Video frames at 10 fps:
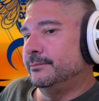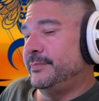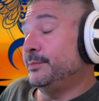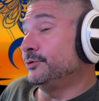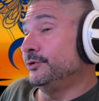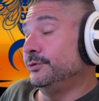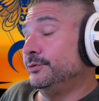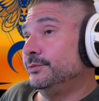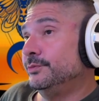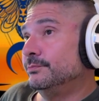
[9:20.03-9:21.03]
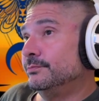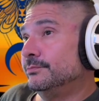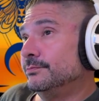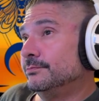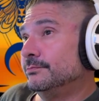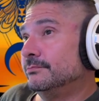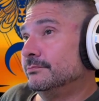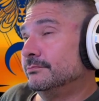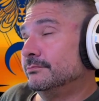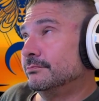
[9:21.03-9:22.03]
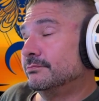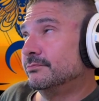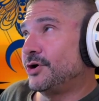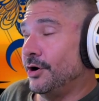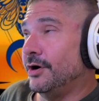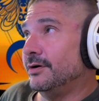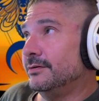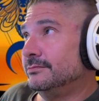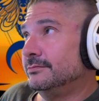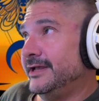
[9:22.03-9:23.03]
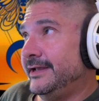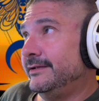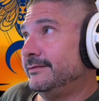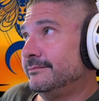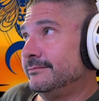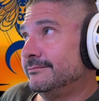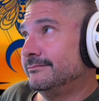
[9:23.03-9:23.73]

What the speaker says: People do call and